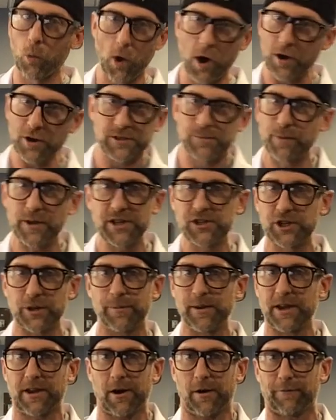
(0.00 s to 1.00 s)
where does
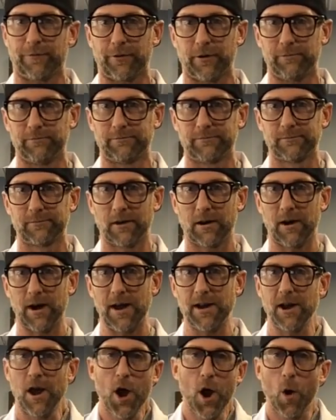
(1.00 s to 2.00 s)
BGB come from? All
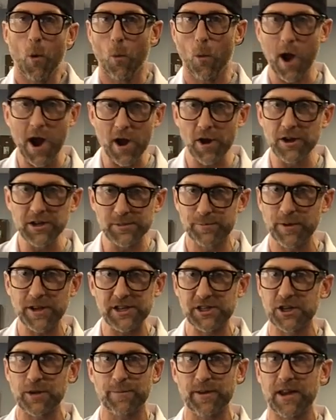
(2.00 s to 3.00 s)
right? Where does
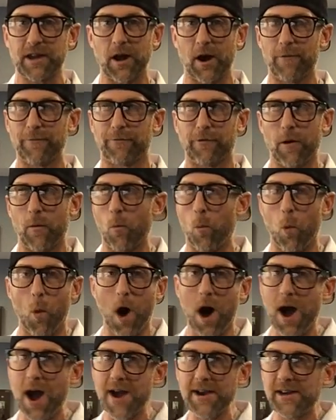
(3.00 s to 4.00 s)
BGB come from?
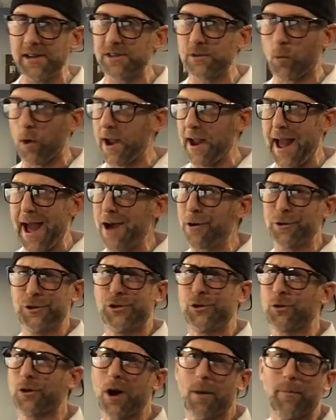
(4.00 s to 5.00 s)
How
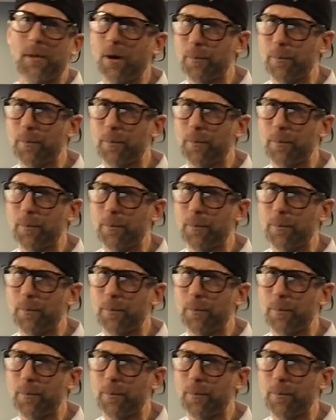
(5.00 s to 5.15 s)
did you come